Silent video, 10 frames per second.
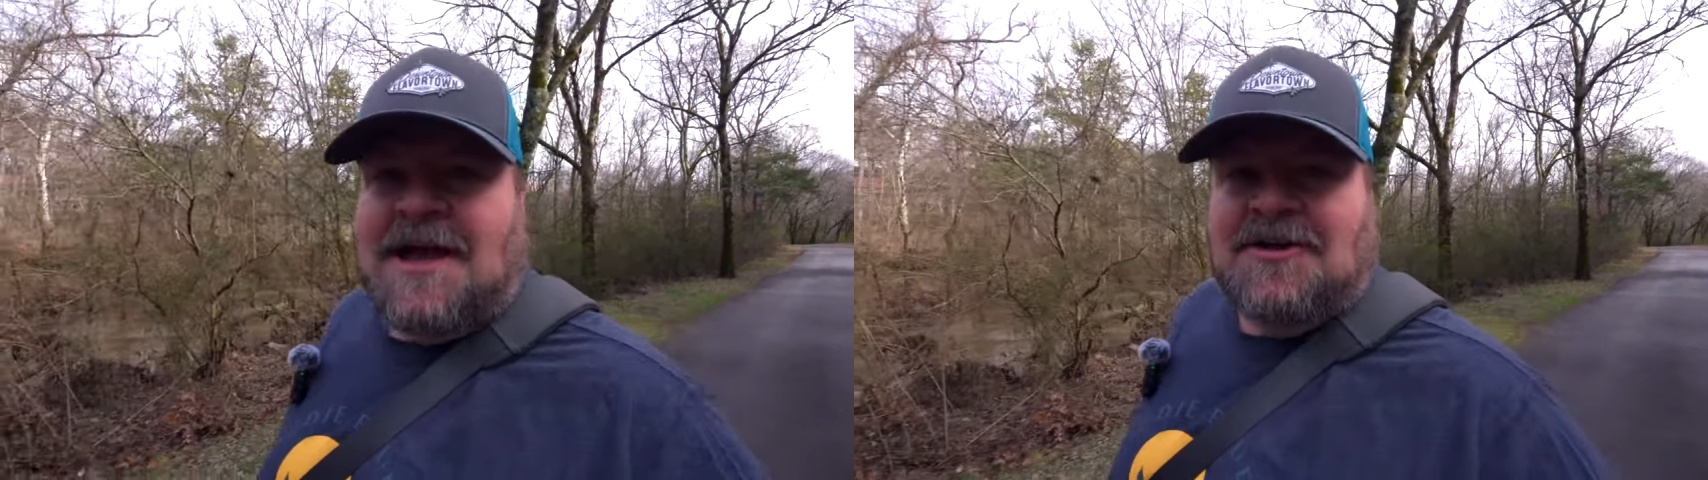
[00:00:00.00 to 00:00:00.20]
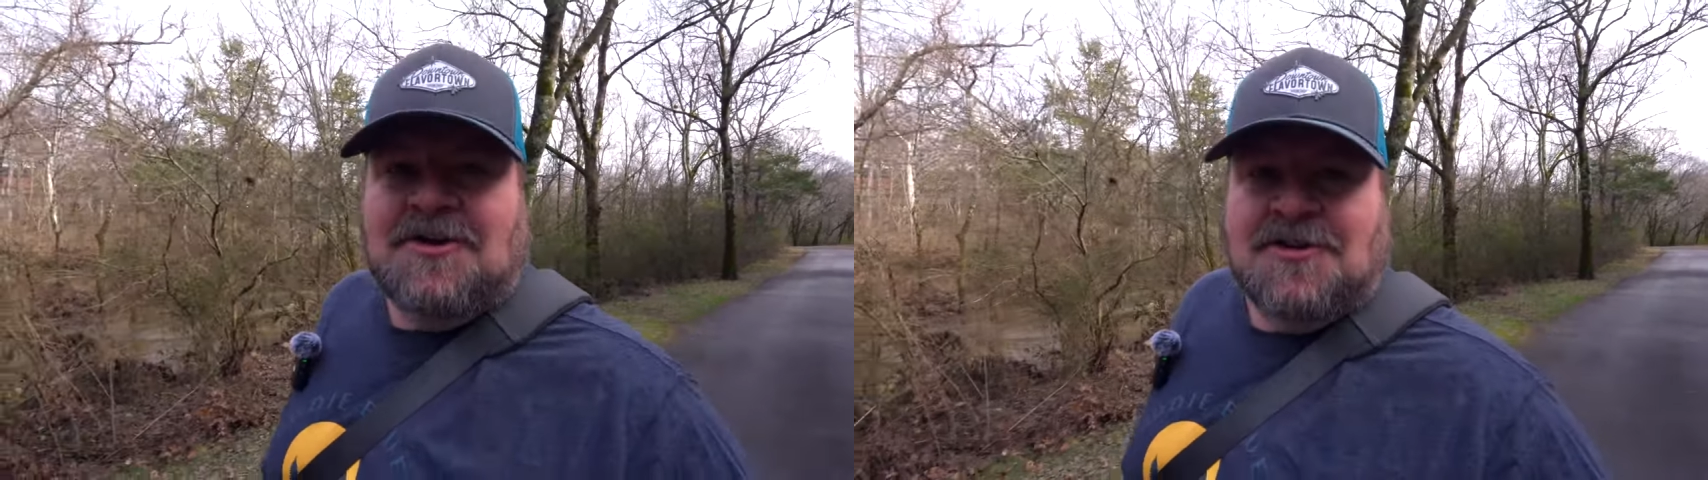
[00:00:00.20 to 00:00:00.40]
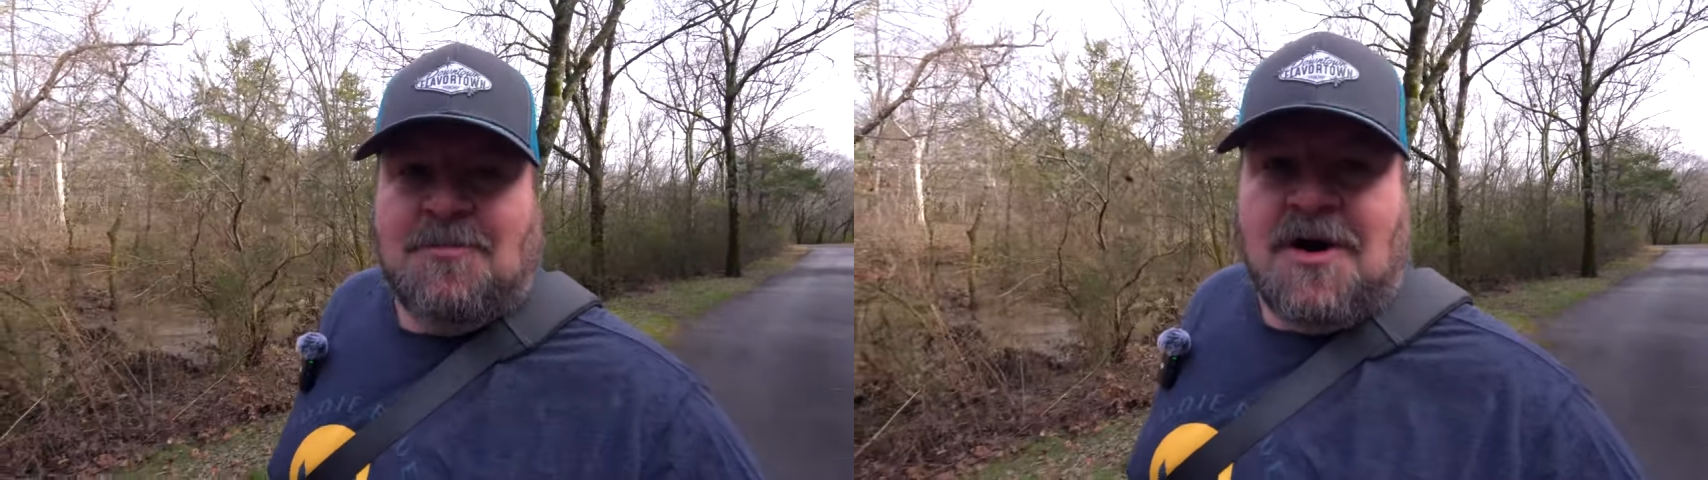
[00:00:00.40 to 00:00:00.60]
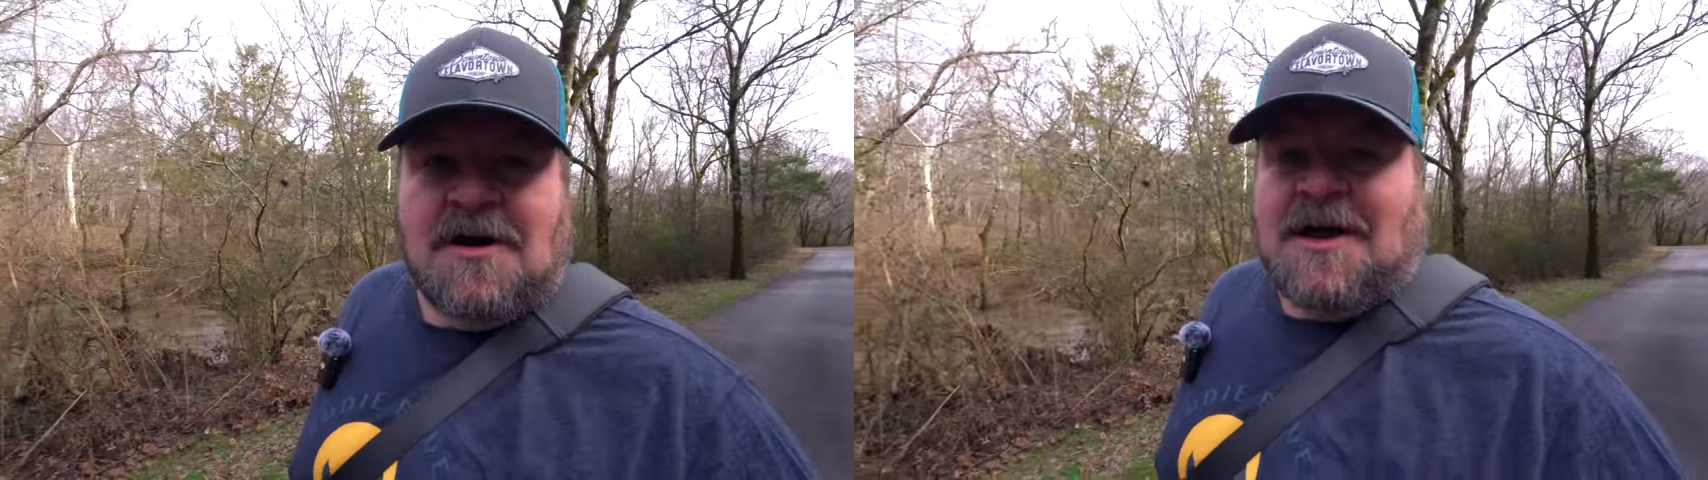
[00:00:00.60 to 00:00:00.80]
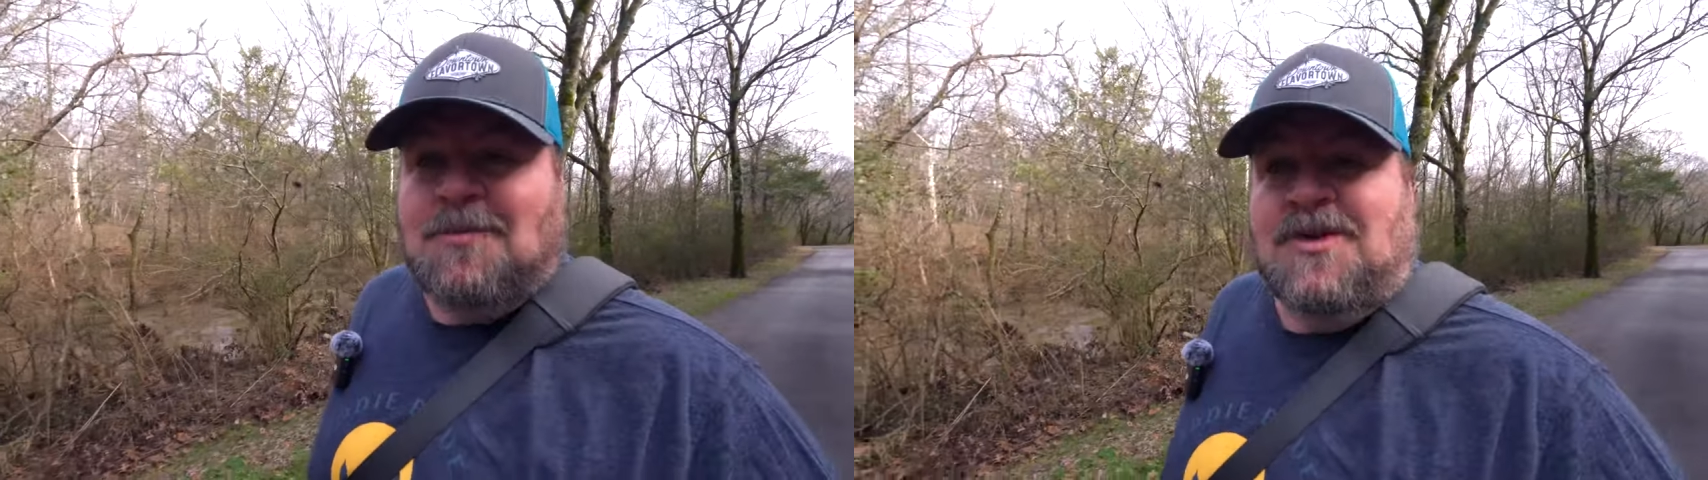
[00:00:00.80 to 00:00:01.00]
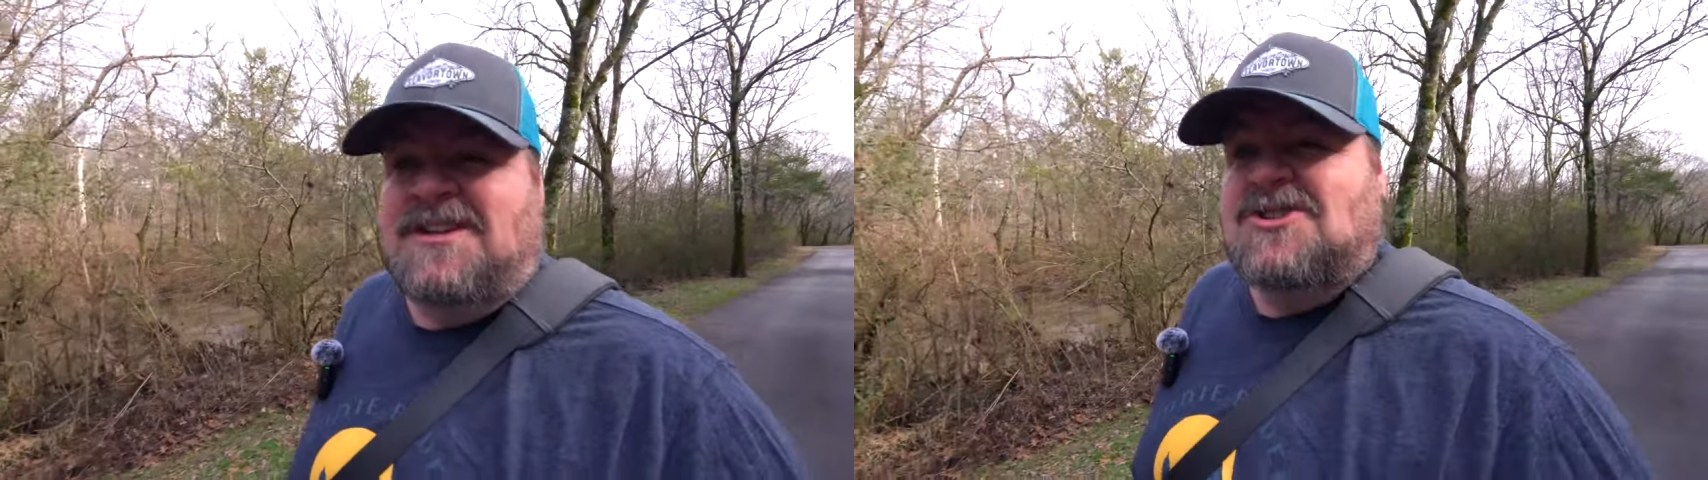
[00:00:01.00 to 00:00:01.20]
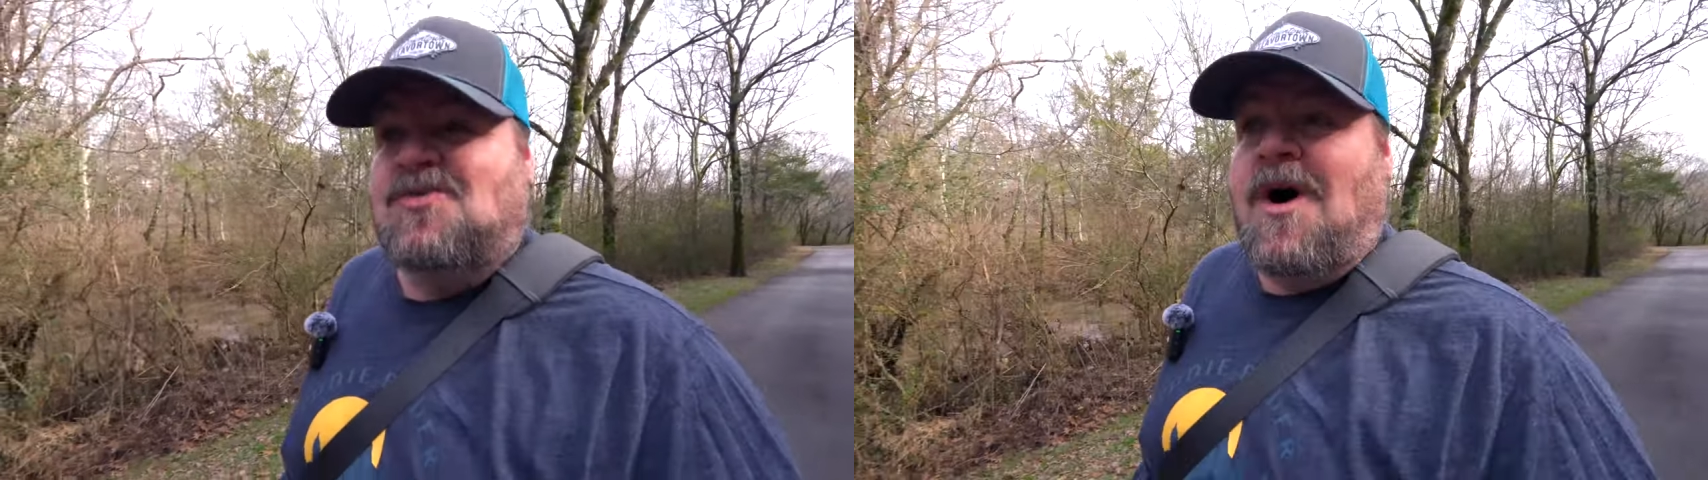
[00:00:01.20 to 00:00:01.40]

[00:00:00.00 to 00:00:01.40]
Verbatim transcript: out here in the park. I'm really just